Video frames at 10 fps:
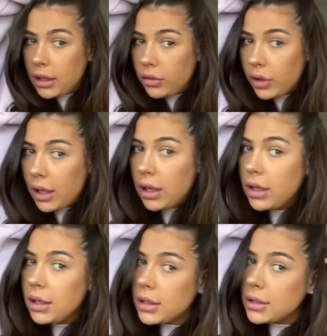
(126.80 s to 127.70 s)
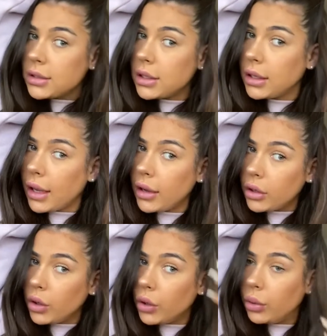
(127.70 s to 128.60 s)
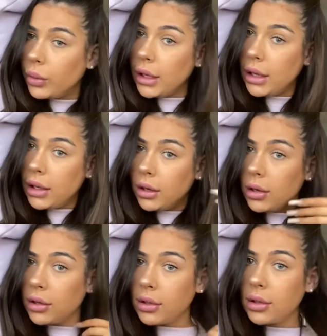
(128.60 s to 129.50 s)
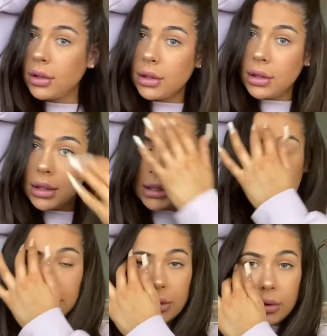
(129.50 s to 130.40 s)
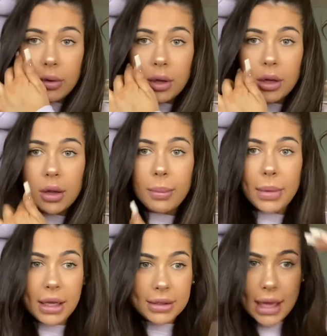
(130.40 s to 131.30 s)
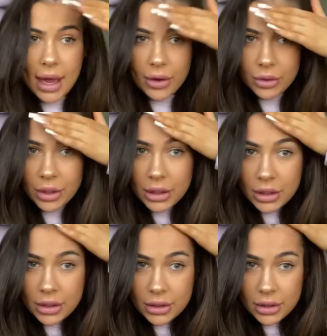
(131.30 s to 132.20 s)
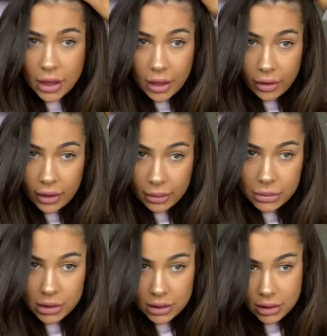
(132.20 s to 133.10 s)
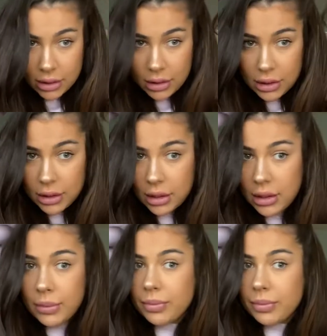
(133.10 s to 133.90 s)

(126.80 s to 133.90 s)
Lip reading: of it to get caught in this little pigtail. So I'm just gonna,